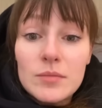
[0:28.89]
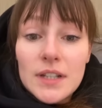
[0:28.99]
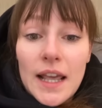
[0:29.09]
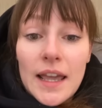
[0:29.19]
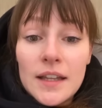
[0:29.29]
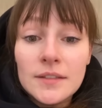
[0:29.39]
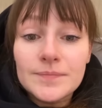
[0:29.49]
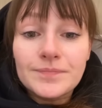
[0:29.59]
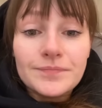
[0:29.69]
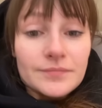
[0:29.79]
today,
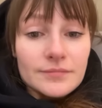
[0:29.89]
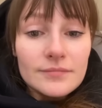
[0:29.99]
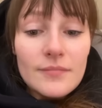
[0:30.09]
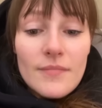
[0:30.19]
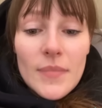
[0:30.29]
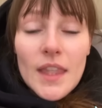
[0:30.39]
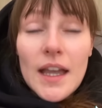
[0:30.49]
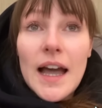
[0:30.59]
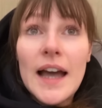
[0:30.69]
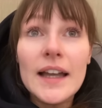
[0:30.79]

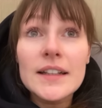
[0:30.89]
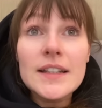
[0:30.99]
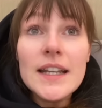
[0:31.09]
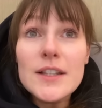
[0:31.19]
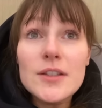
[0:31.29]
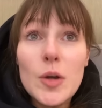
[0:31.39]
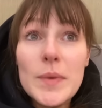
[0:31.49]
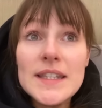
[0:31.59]
and he's so